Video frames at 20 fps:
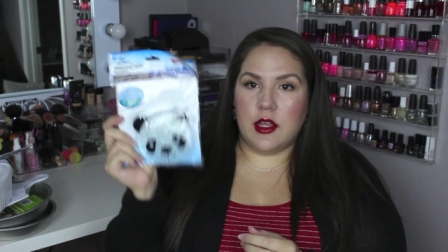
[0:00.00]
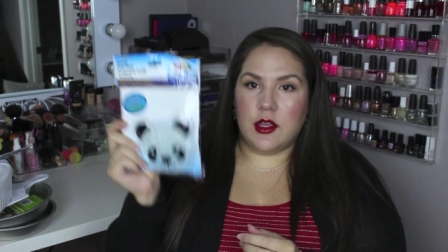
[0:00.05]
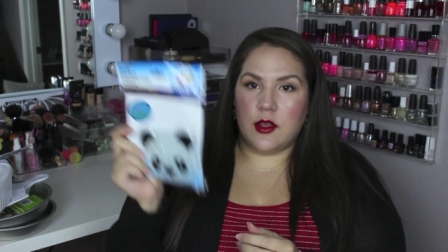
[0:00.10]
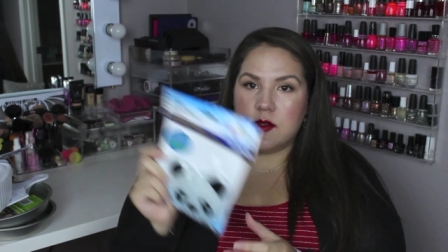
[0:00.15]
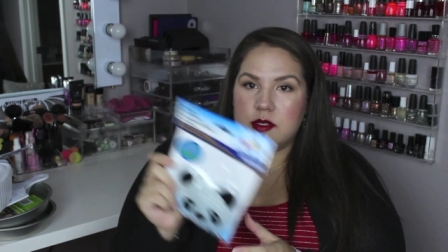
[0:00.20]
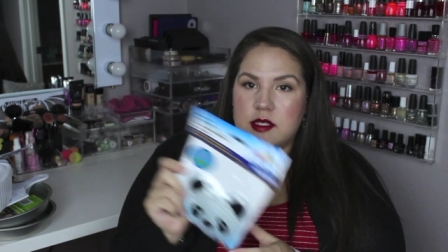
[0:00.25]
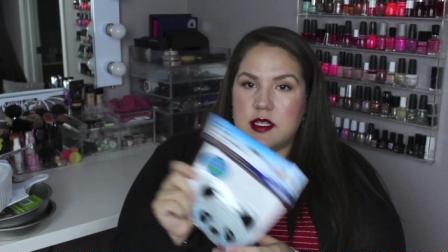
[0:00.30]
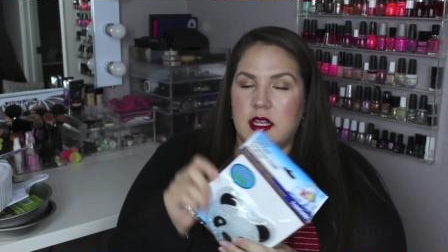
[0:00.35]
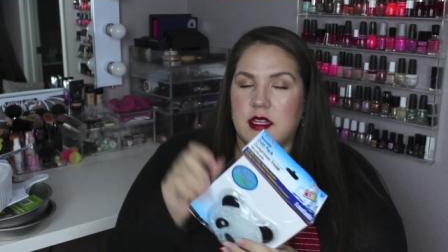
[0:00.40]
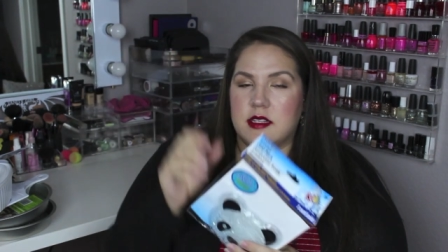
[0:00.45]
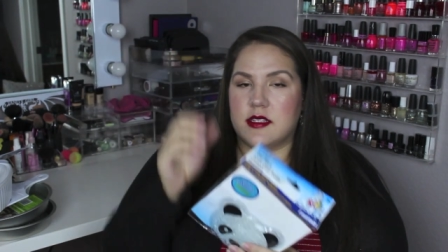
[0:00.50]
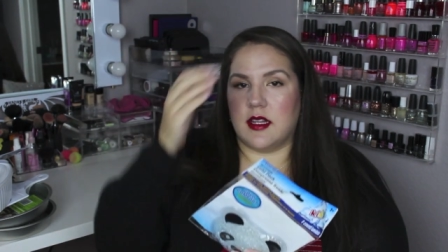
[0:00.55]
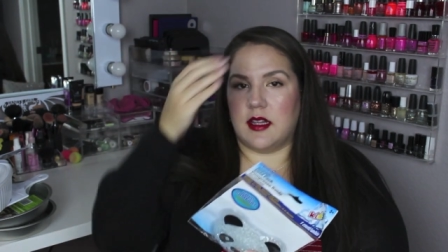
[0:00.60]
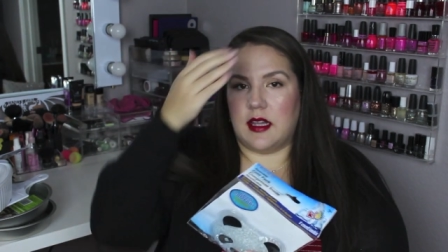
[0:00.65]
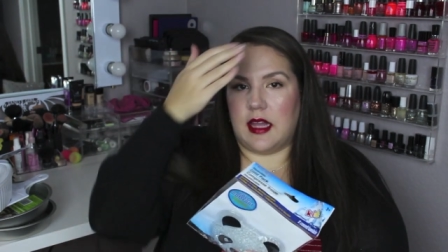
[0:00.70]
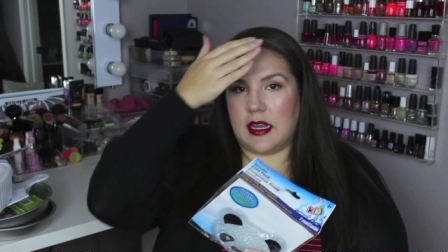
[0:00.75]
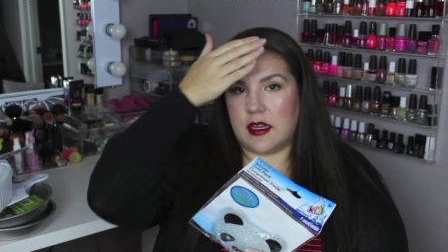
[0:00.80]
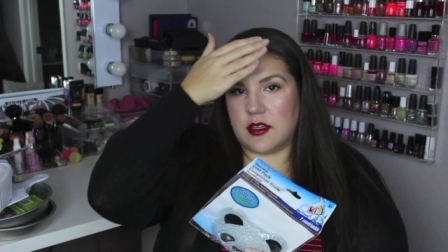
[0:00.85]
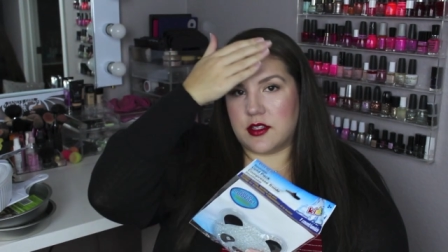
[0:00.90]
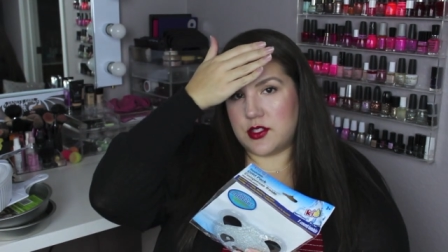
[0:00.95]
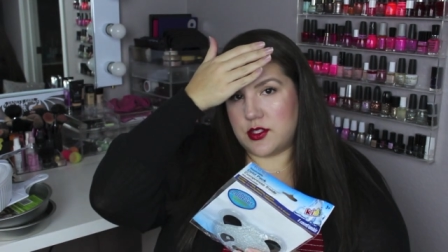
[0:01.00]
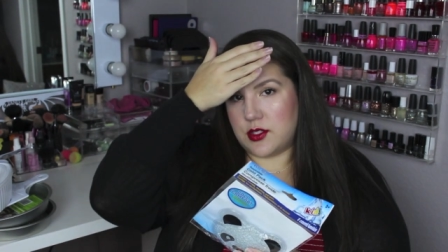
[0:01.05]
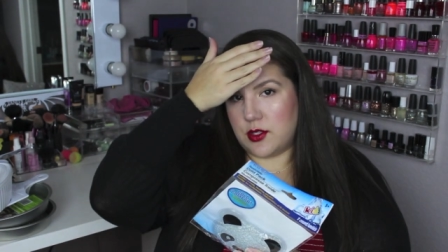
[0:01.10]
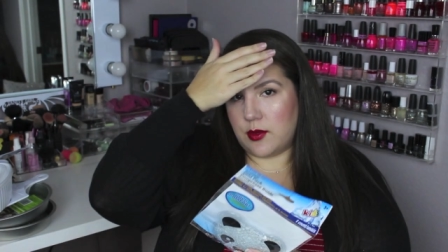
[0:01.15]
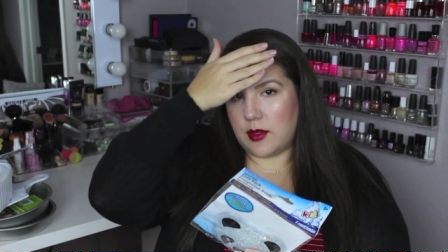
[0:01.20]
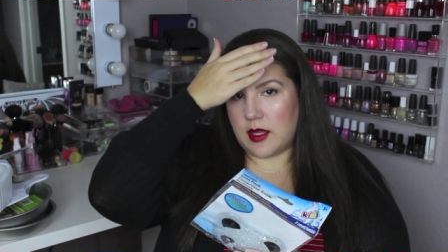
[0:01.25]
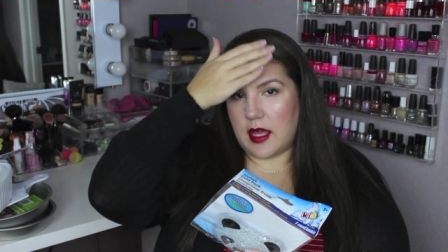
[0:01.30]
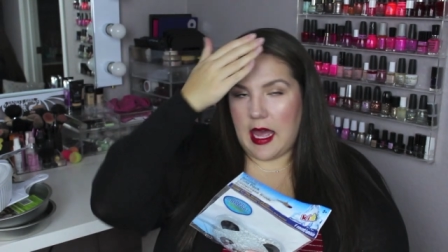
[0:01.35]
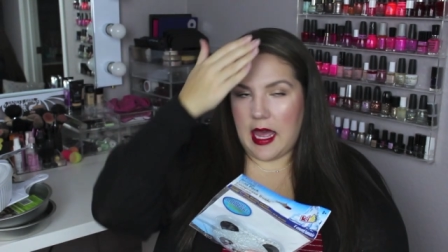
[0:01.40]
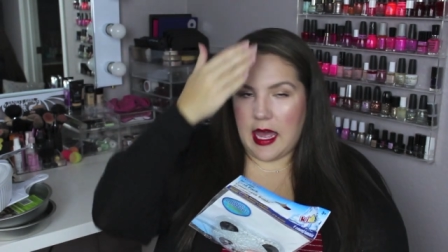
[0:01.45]
use it to like
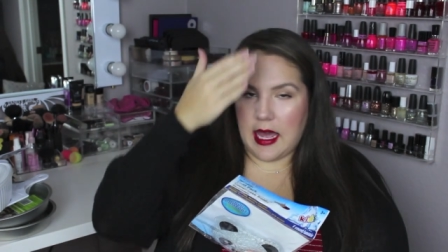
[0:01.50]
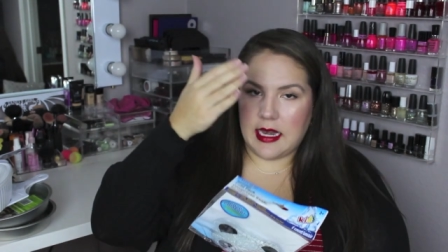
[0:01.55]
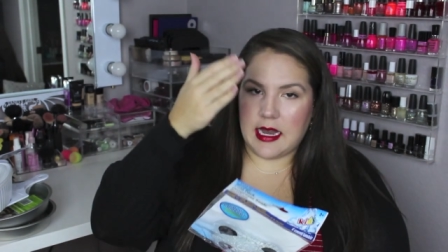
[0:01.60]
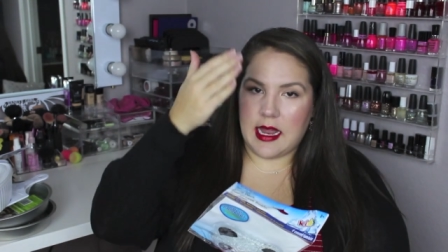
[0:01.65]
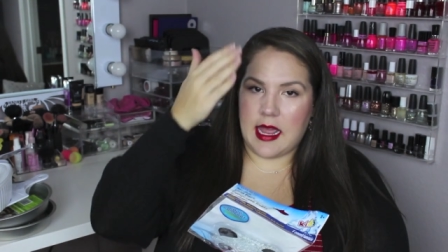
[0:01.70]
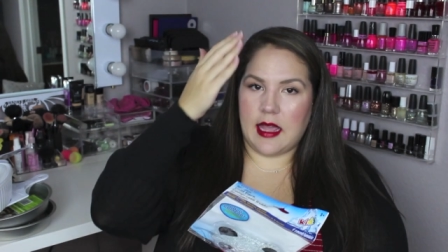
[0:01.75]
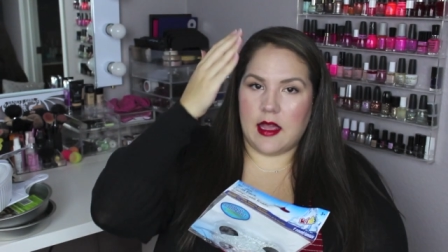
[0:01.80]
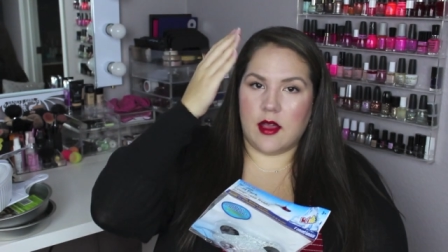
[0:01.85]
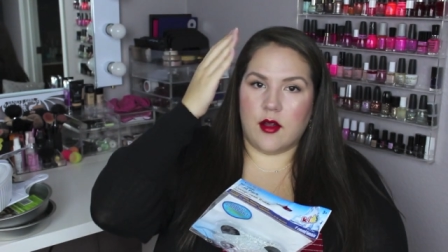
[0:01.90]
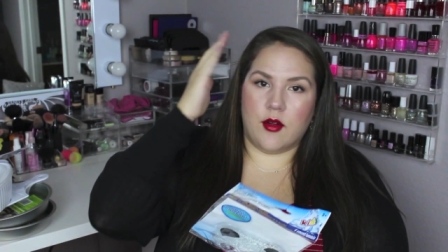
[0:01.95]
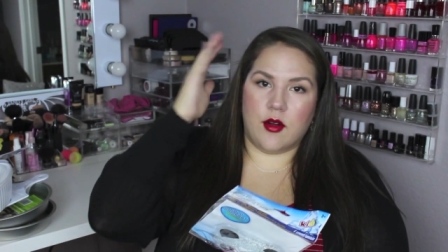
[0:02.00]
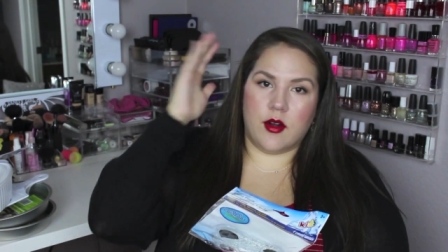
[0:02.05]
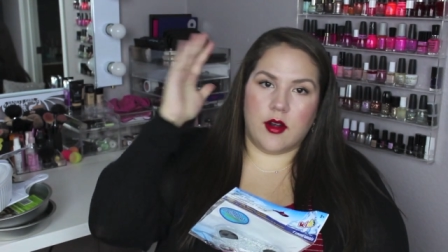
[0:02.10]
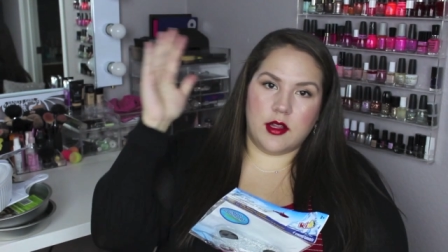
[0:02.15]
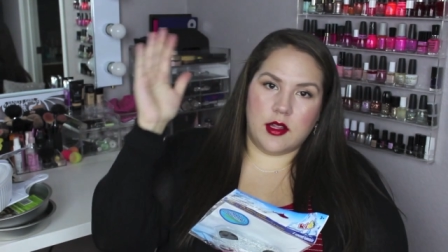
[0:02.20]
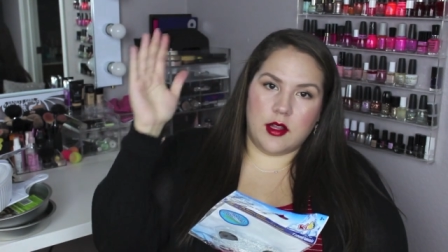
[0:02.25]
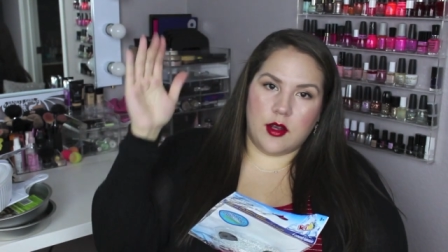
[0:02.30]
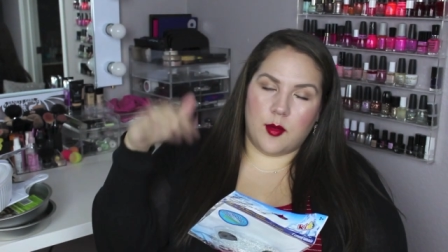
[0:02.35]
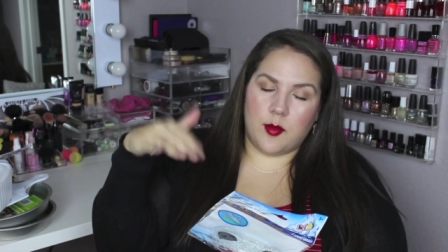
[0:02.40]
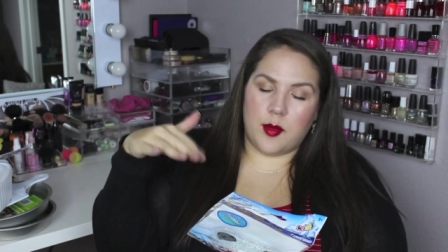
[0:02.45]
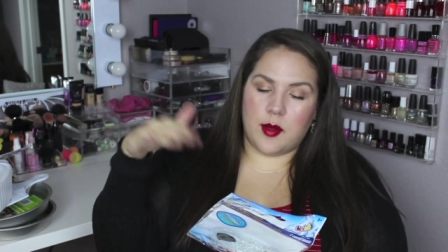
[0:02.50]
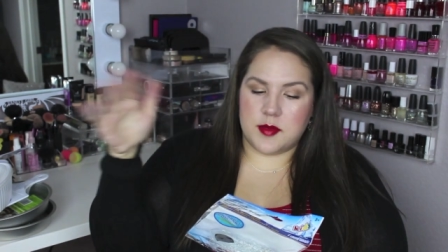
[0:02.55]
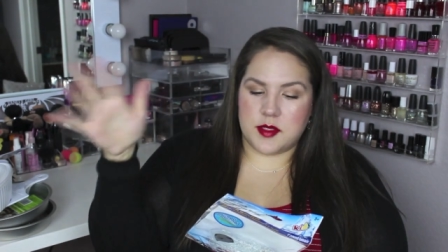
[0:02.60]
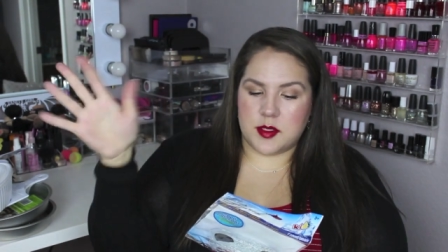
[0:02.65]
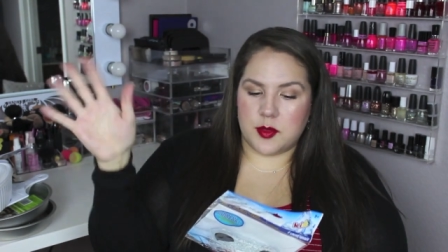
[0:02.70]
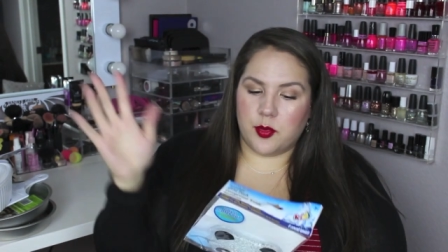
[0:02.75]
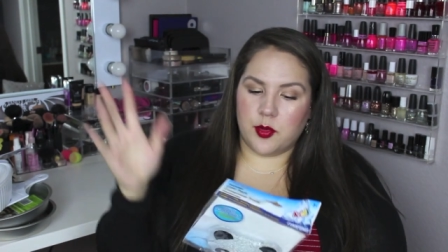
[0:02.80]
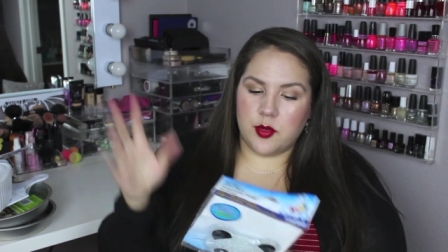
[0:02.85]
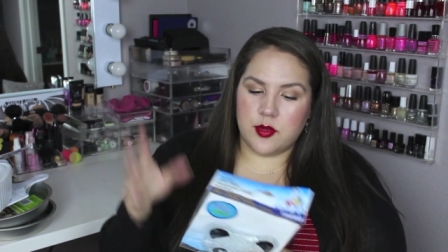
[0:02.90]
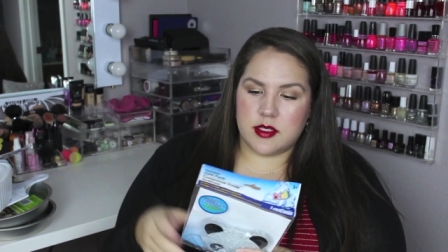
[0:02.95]
soothe a headache or you know
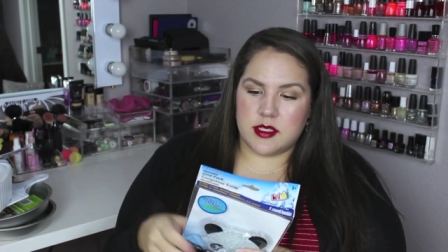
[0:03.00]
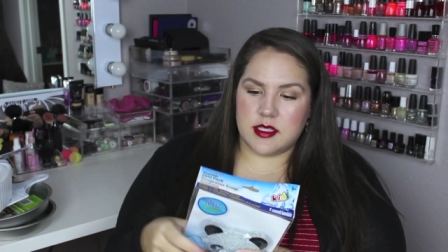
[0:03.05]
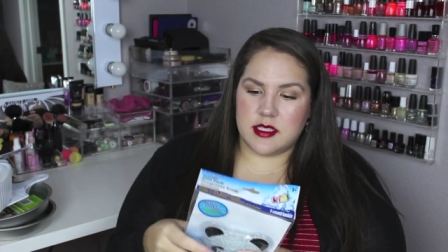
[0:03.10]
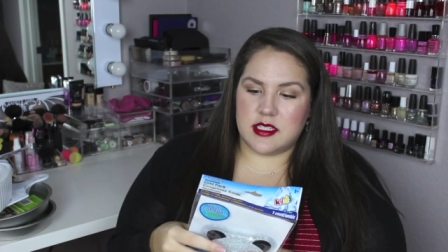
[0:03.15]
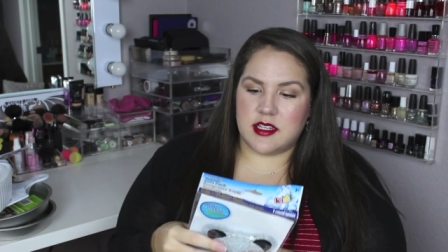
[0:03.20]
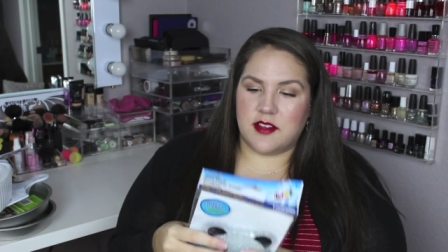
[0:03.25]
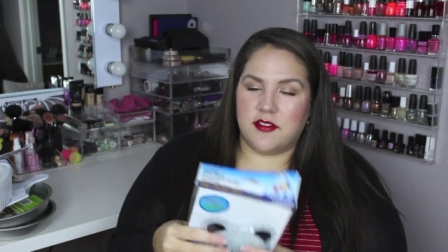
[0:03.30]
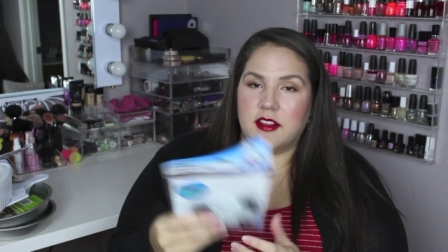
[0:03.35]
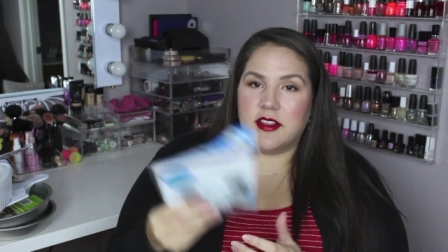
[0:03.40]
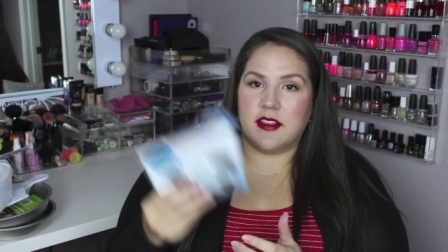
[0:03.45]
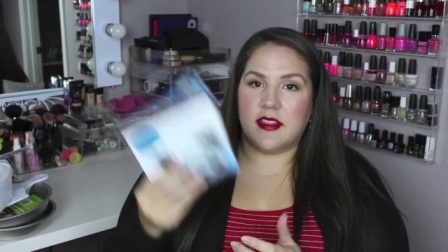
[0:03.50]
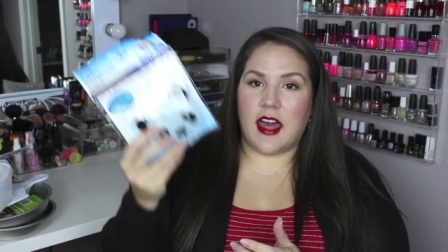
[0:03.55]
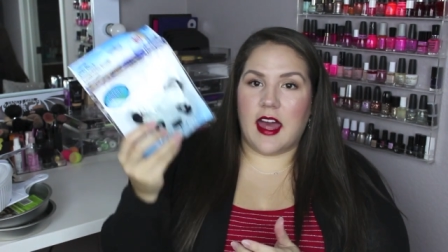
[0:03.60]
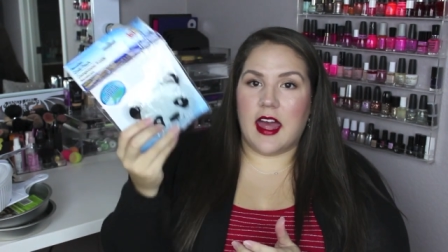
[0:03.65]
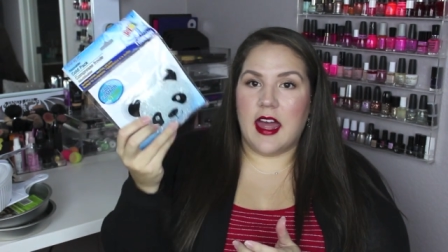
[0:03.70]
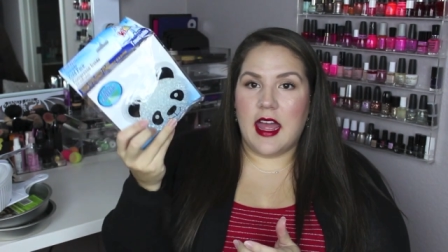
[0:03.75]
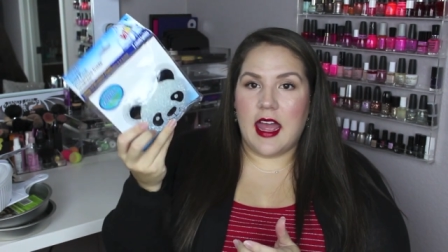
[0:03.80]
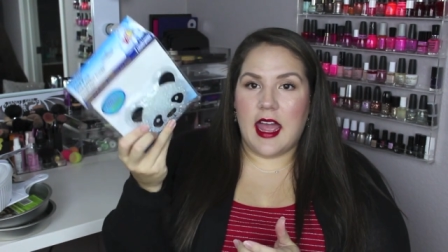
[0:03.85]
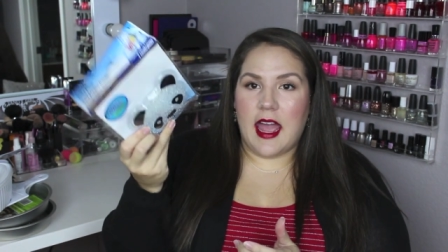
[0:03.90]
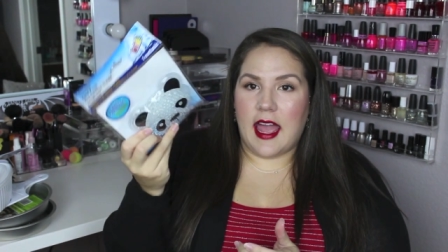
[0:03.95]
bumps and bruises stuff like that